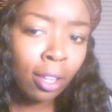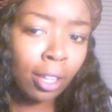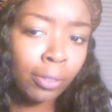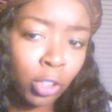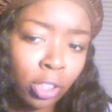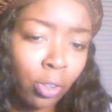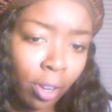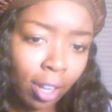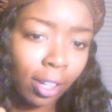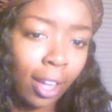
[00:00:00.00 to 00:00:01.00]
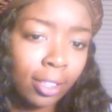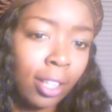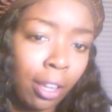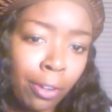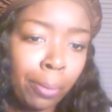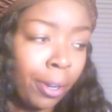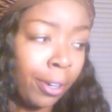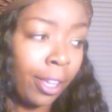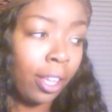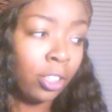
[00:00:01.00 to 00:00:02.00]
if she's on her last day of her
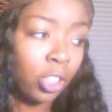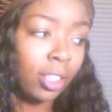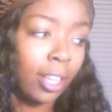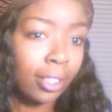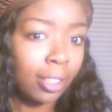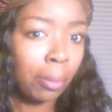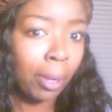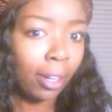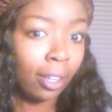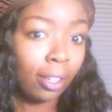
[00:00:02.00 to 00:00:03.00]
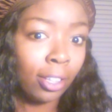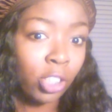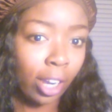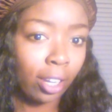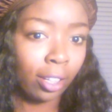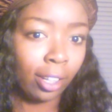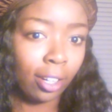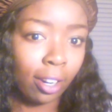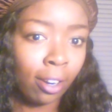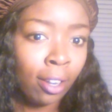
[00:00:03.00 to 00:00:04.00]
period and just had somebody ejaculating
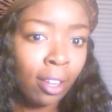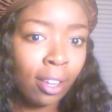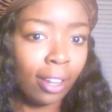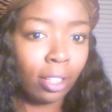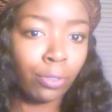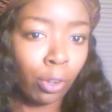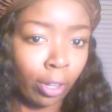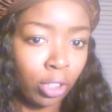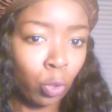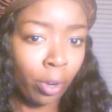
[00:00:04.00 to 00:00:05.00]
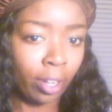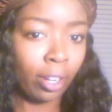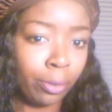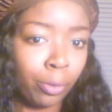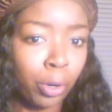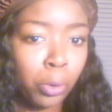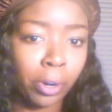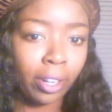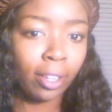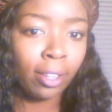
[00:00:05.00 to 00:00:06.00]
her and it's felt like twerking and
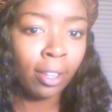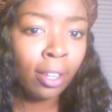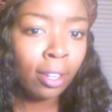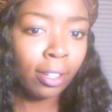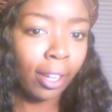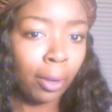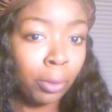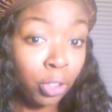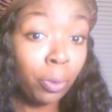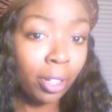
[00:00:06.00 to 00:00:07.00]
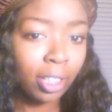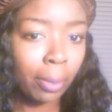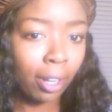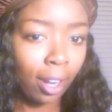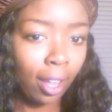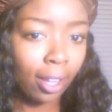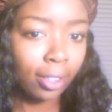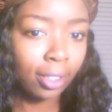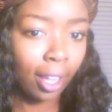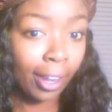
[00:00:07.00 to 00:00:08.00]
recording it. Like, would you want to smell that
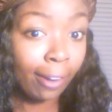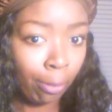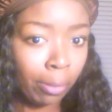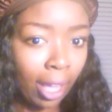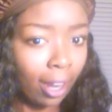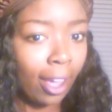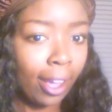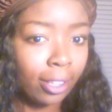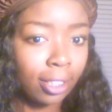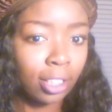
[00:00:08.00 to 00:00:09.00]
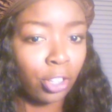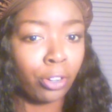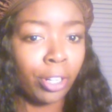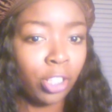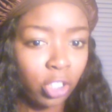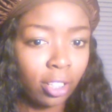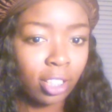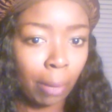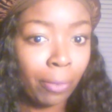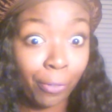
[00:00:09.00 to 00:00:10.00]
ass? The air from that ass? The secretions
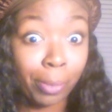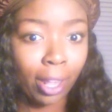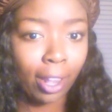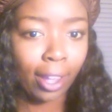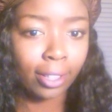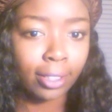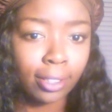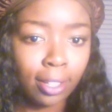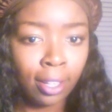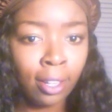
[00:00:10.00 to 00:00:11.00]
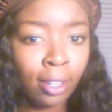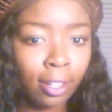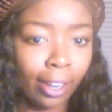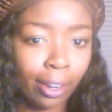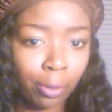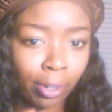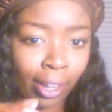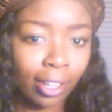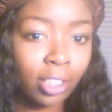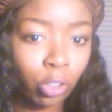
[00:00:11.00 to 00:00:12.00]
coming from that ass? Like
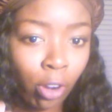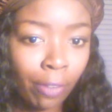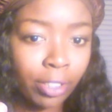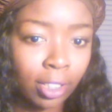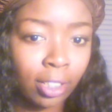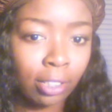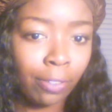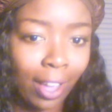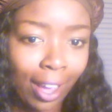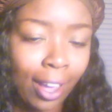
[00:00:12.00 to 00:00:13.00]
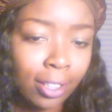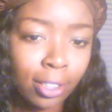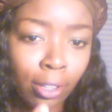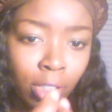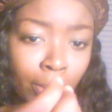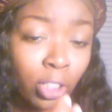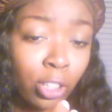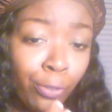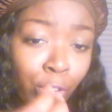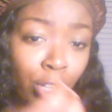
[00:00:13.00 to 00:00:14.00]
it's crevices of ass, especially
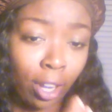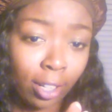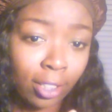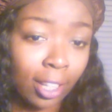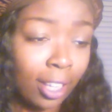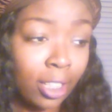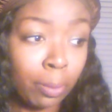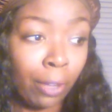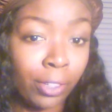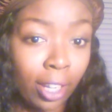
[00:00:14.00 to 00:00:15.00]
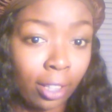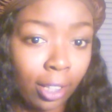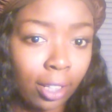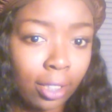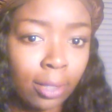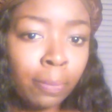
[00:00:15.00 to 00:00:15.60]
vaginas. I can't speak for dinglings,